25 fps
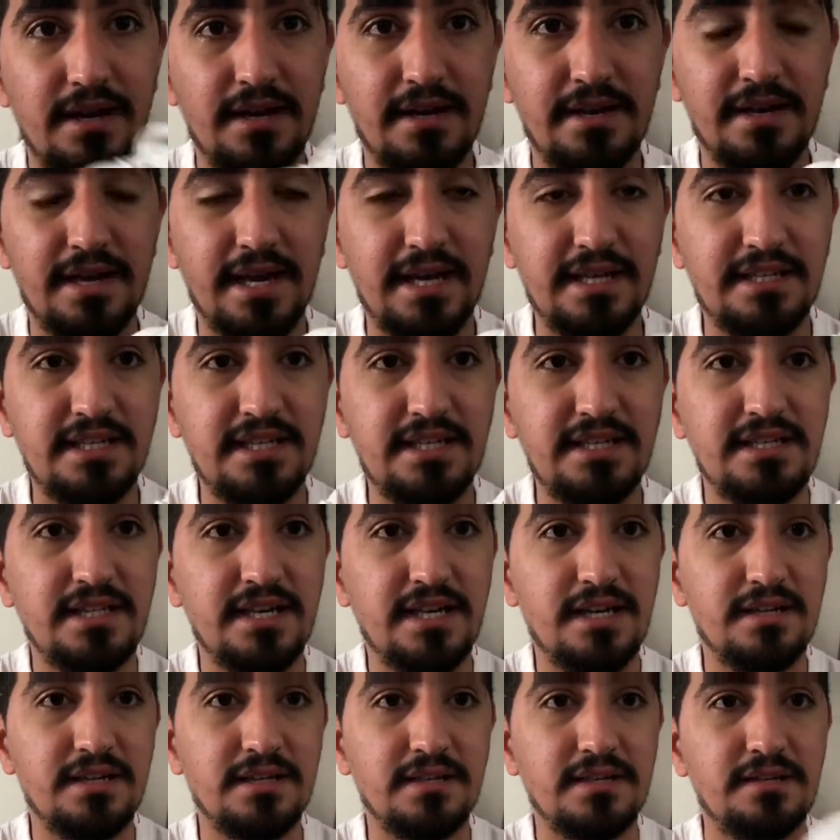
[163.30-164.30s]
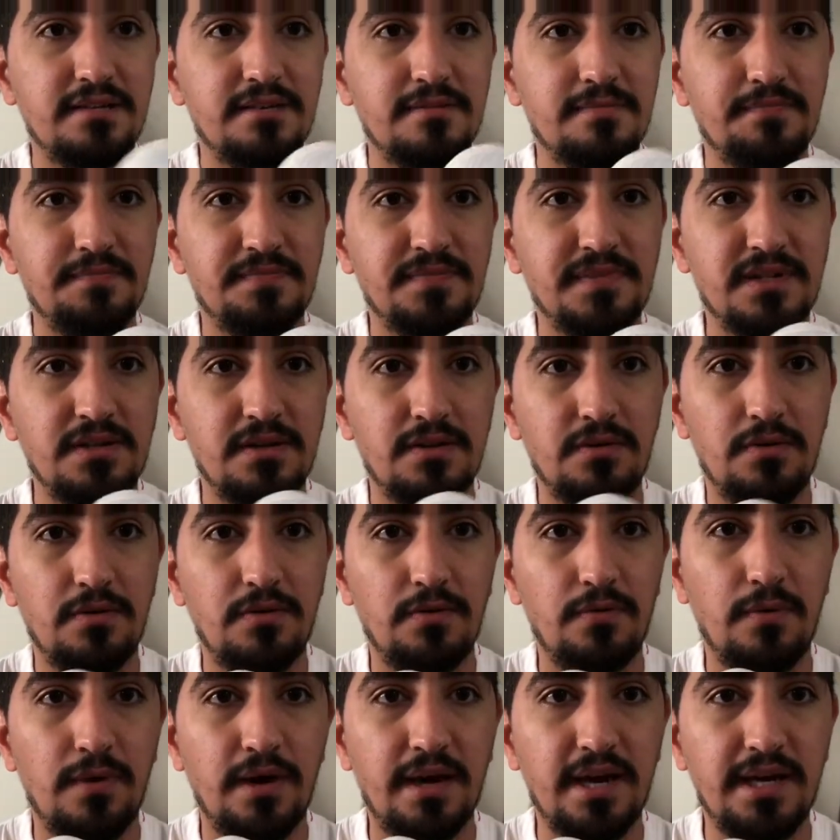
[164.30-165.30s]
Nike Dunk,
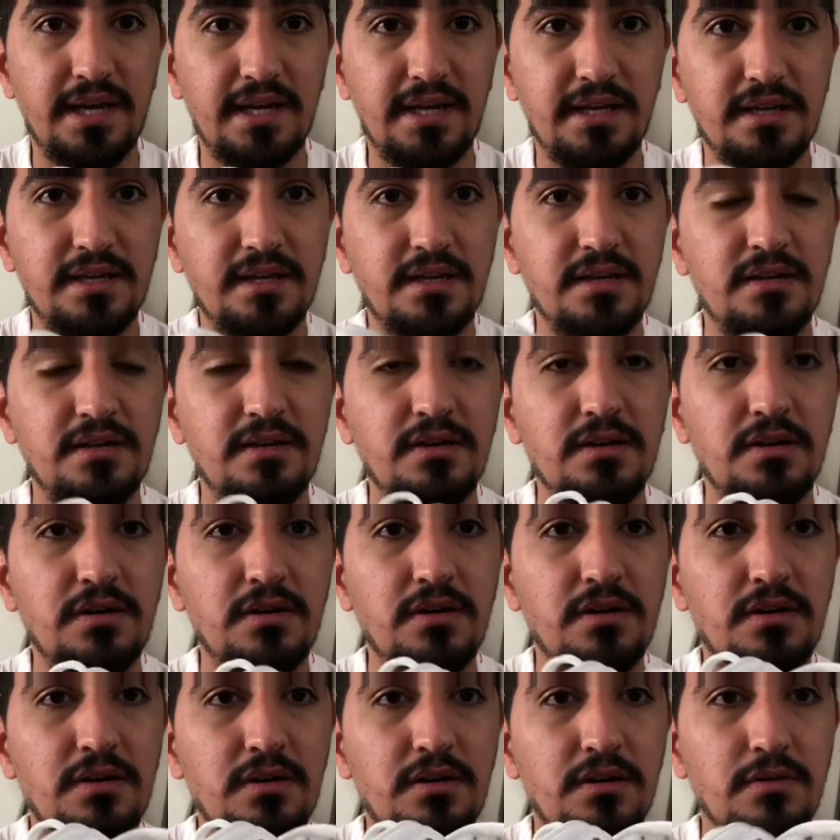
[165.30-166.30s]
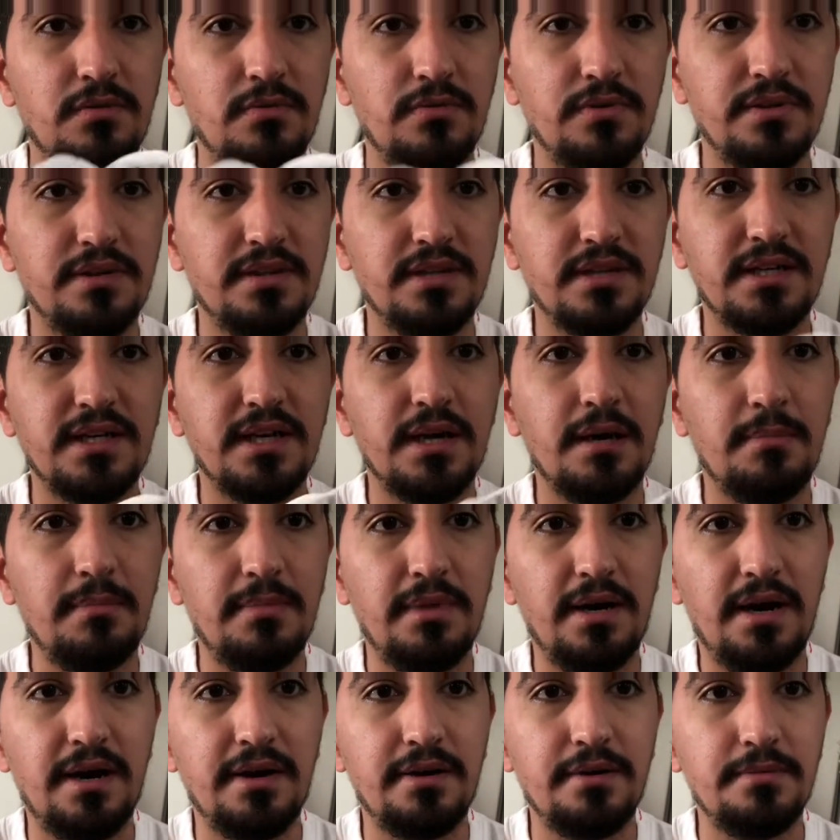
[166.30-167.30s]
white, with the gum
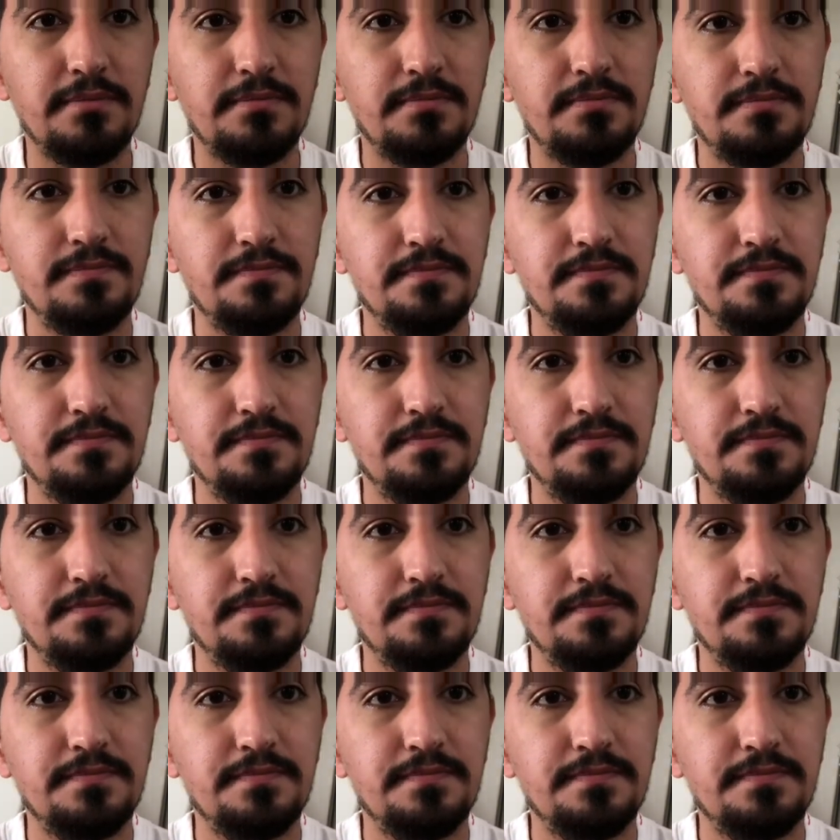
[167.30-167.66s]
bottom.